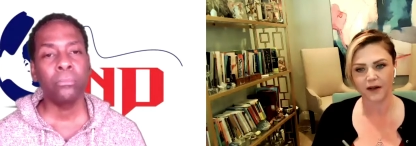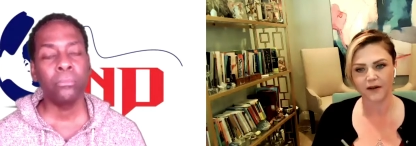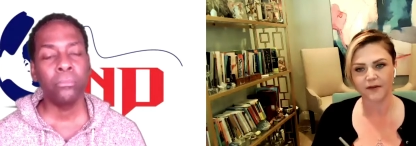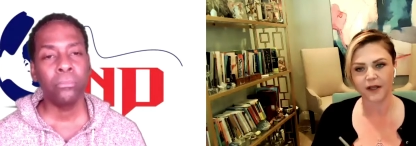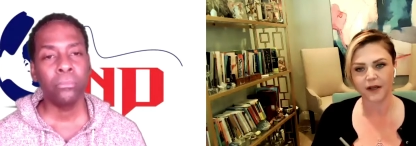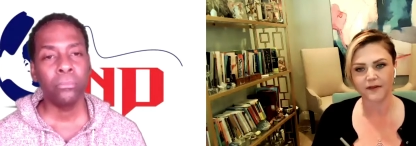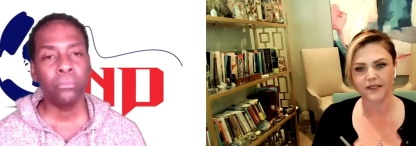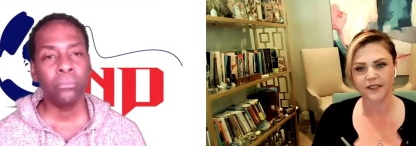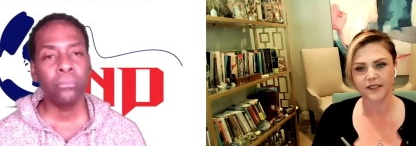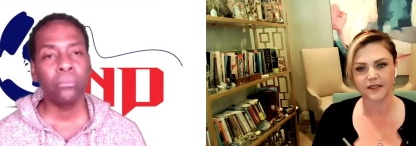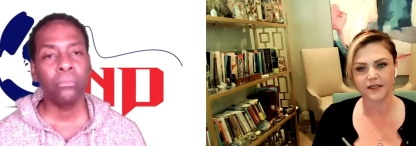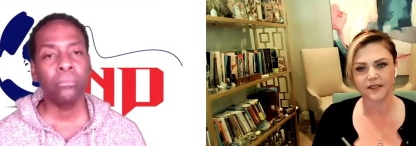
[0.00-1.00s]
Speaker 1: the butterfly
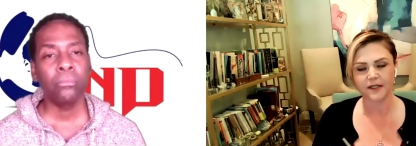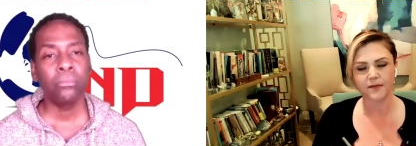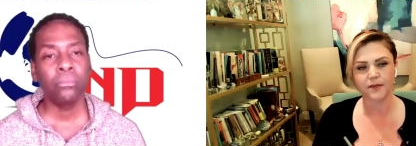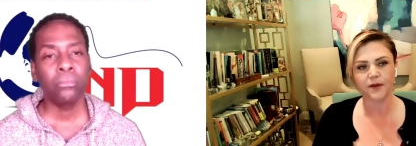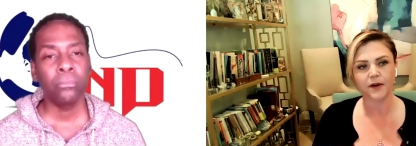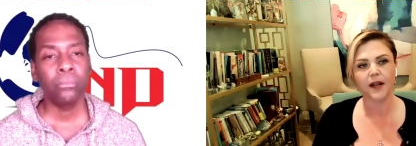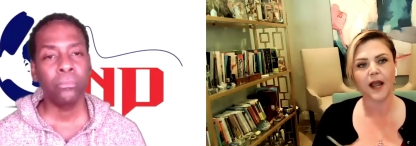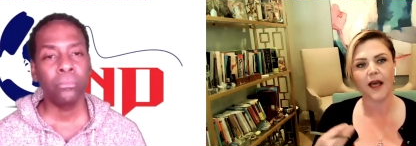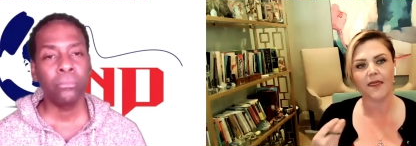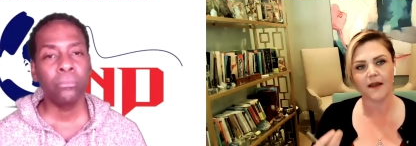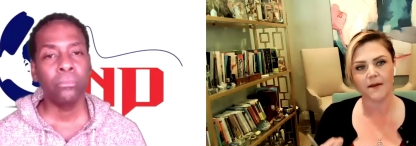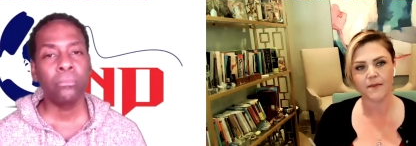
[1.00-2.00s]
was there as a symbol
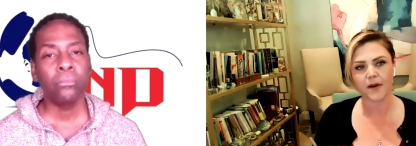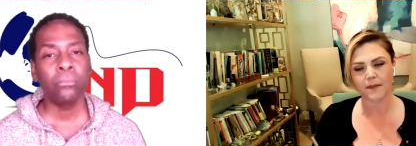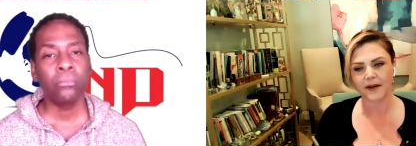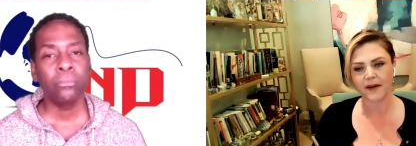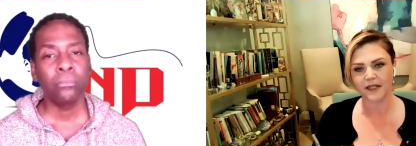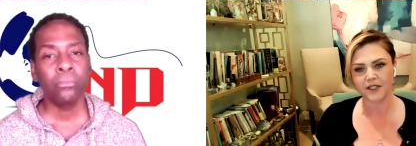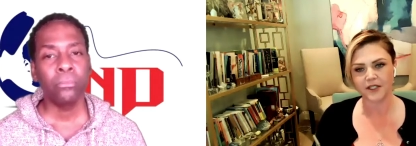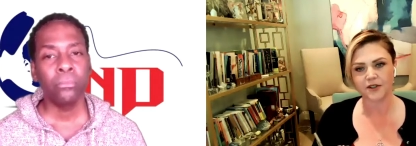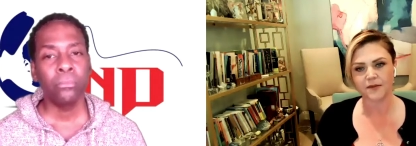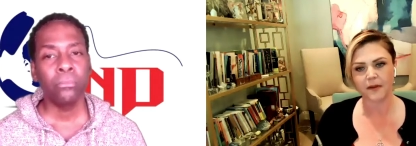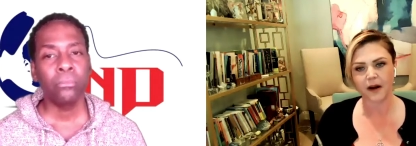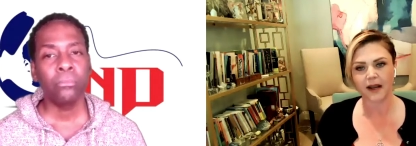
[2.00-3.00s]
and then popping into
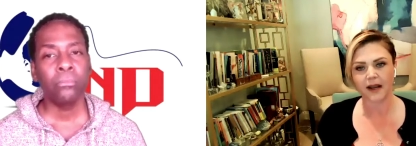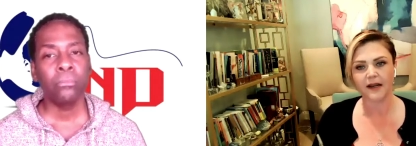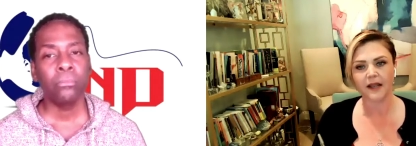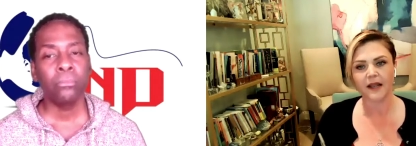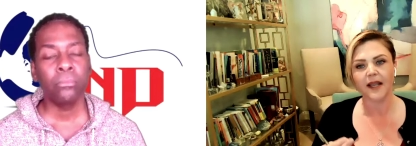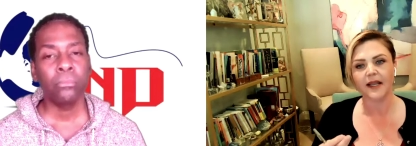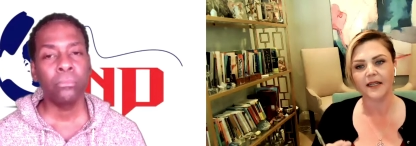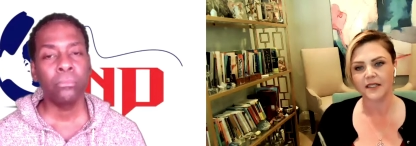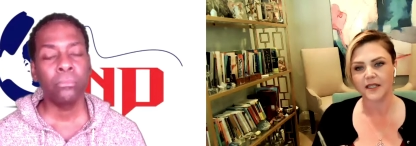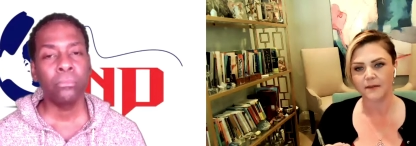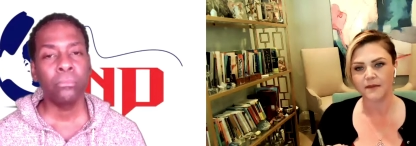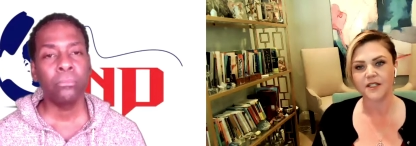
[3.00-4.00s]
your mind
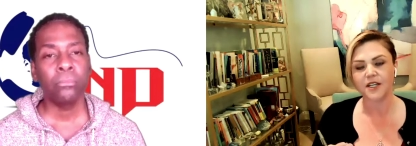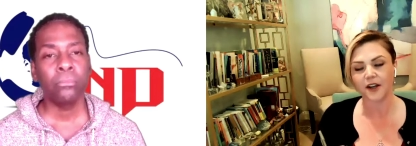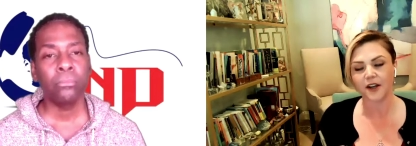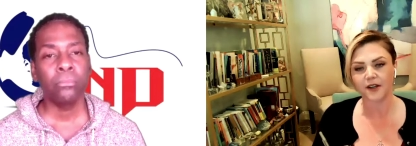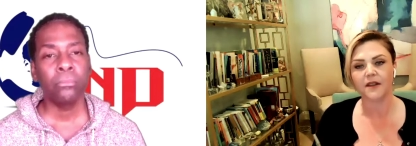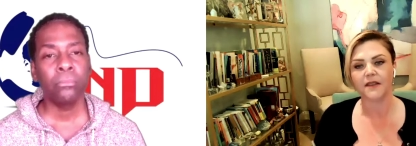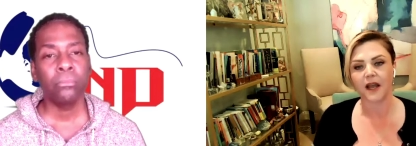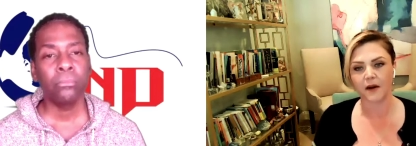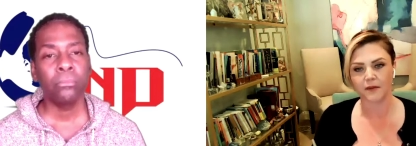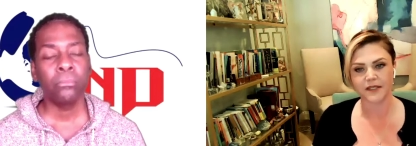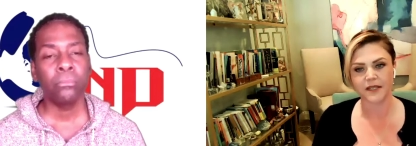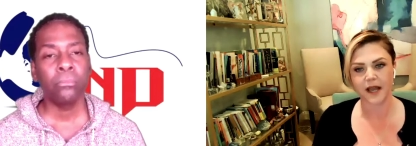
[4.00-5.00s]
is them to tell you that
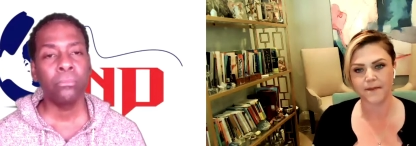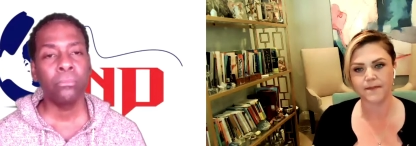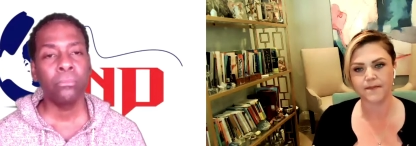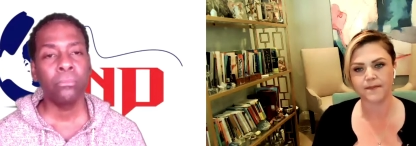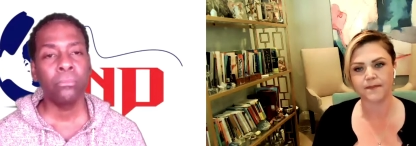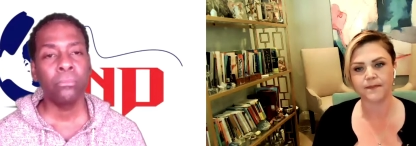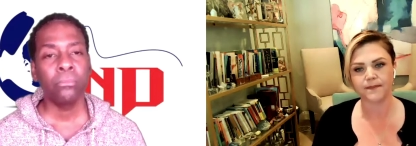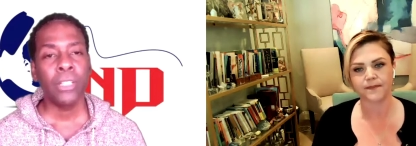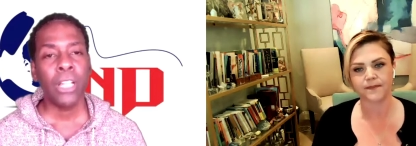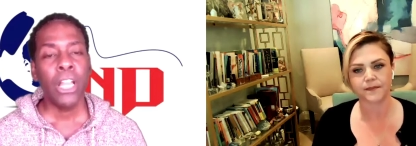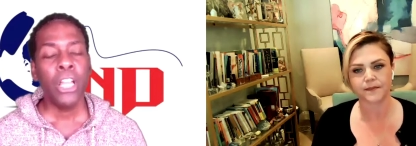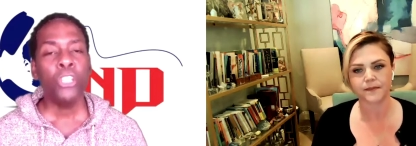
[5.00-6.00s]
that was them.
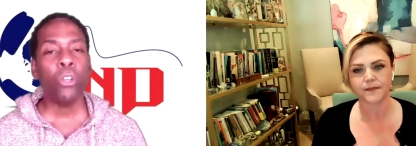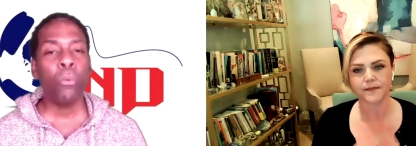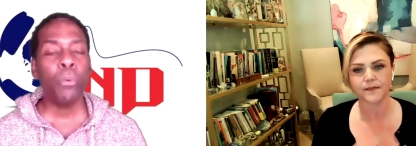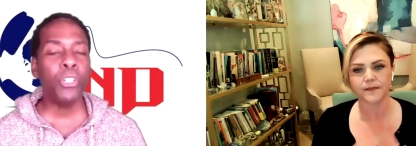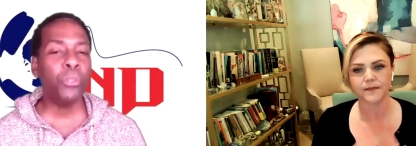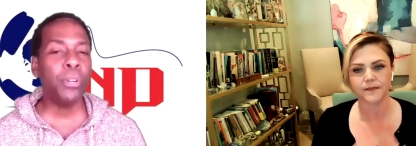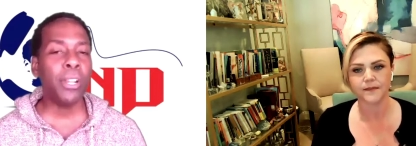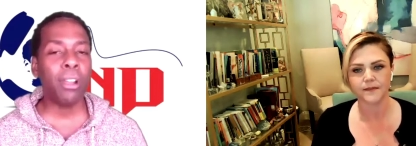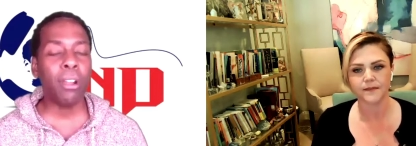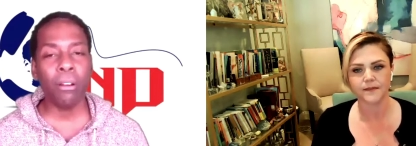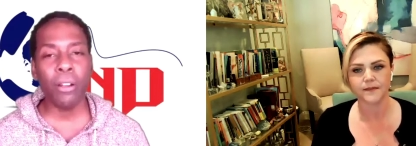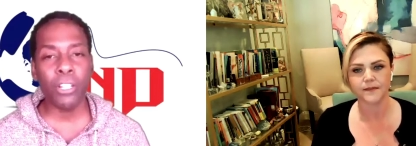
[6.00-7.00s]
Speaker 2: So would you
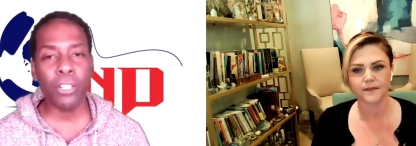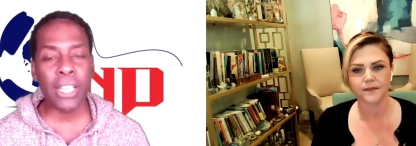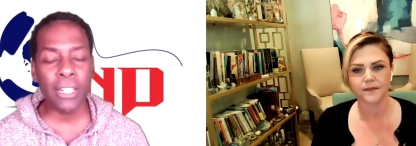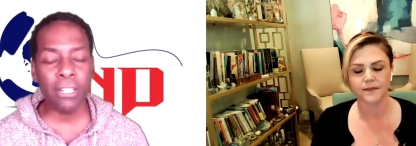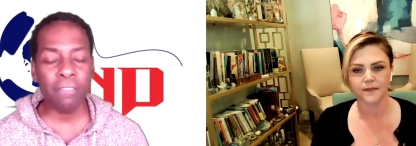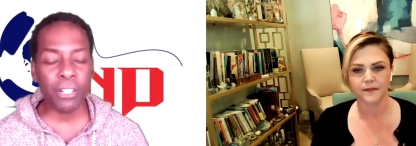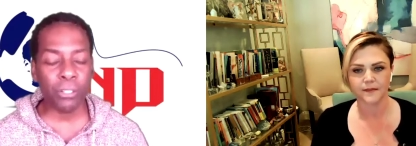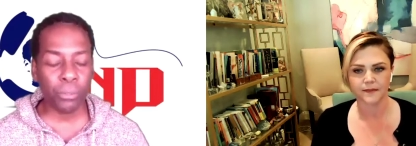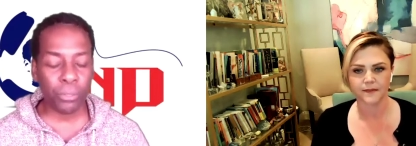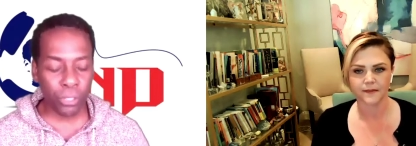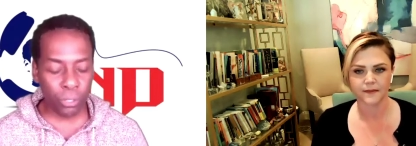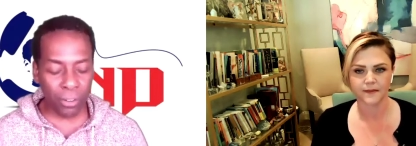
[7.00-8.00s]
encourage
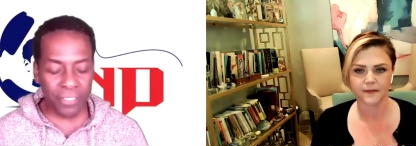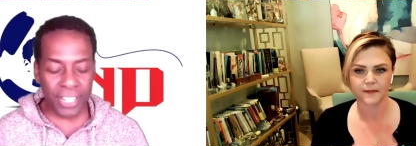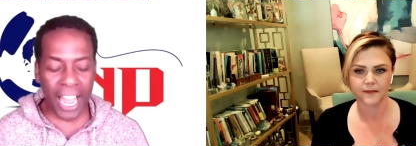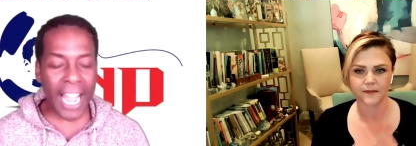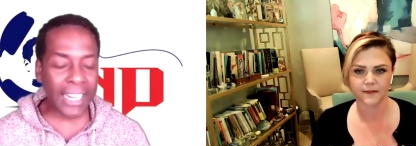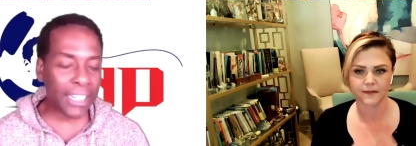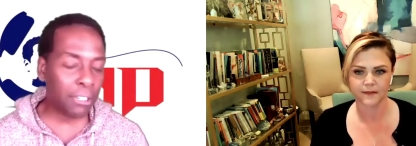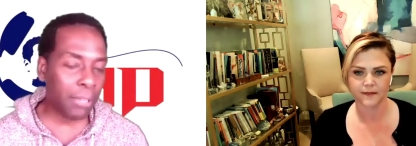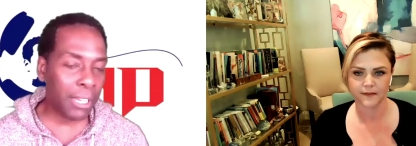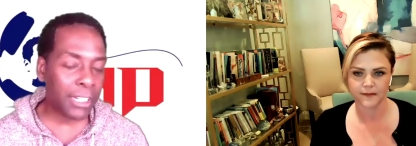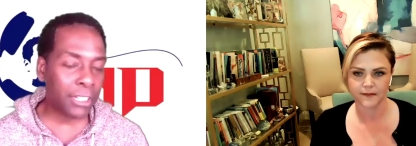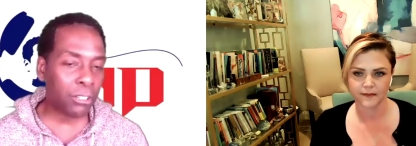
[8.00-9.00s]
individuals to sort of
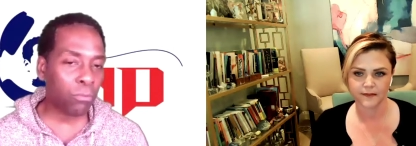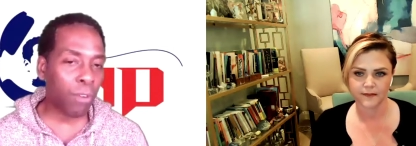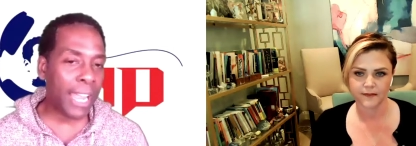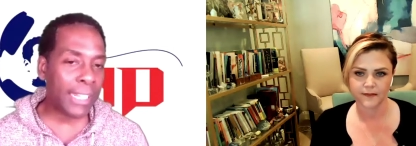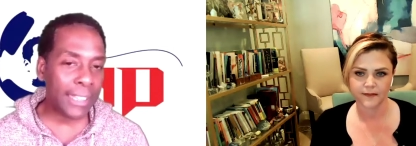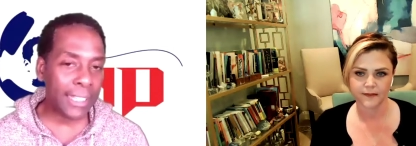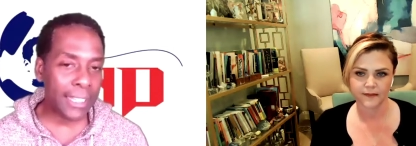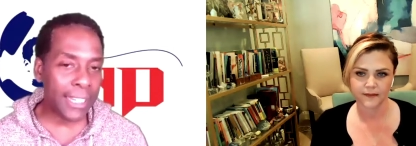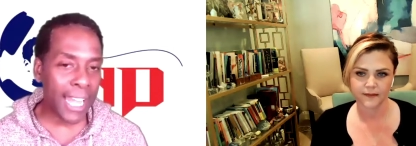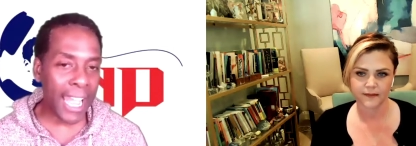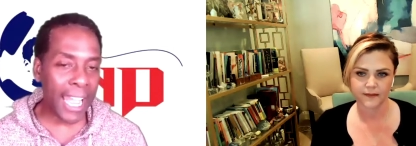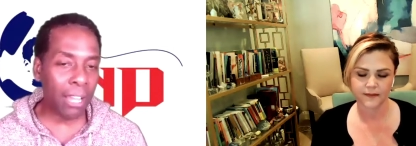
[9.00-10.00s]
document, to write this
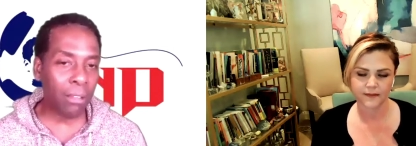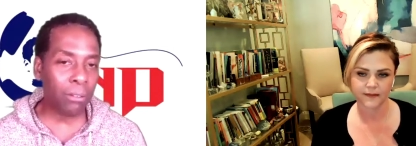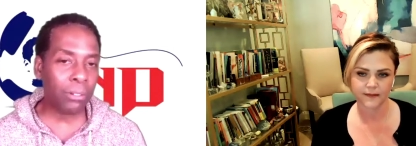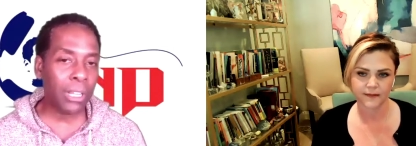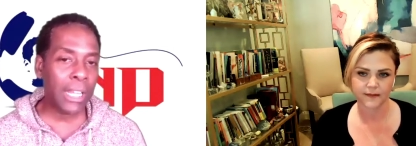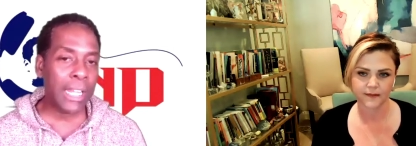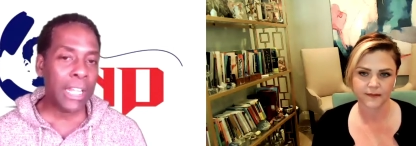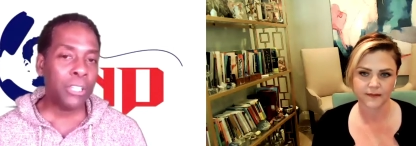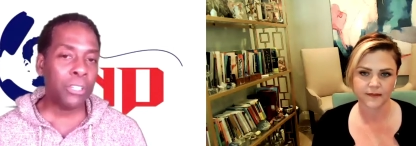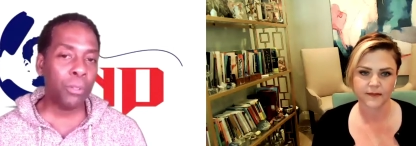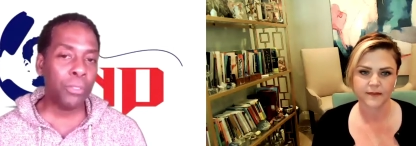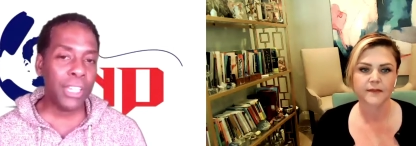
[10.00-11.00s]
down,
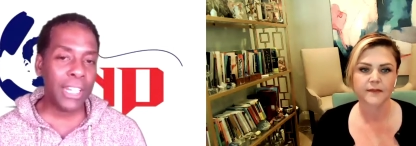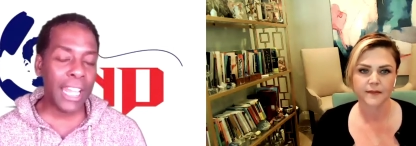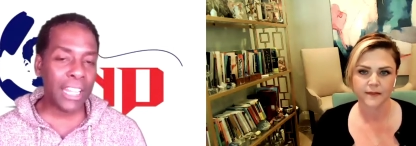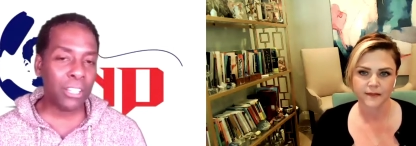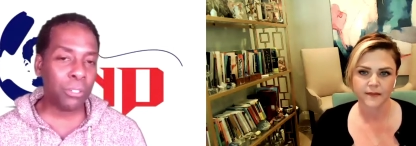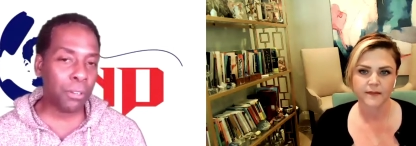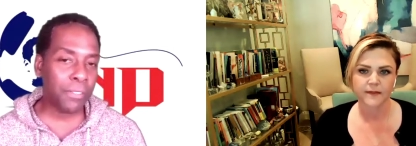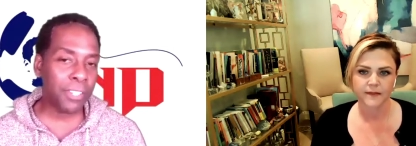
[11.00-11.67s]
so then they can sort of